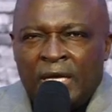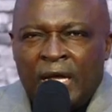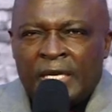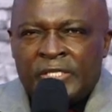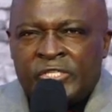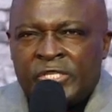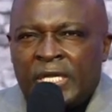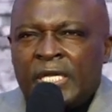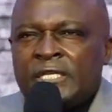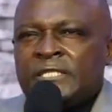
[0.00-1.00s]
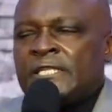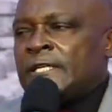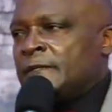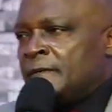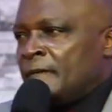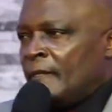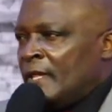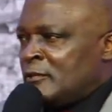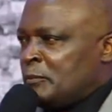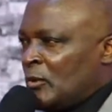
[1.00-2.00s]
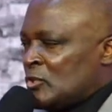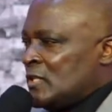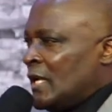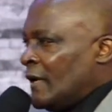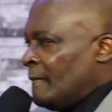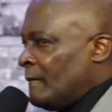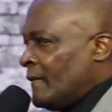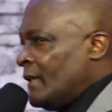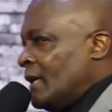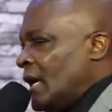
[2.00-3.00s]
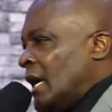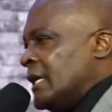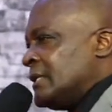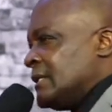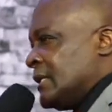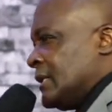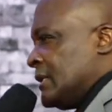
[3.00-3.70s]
and said, let's pause there, and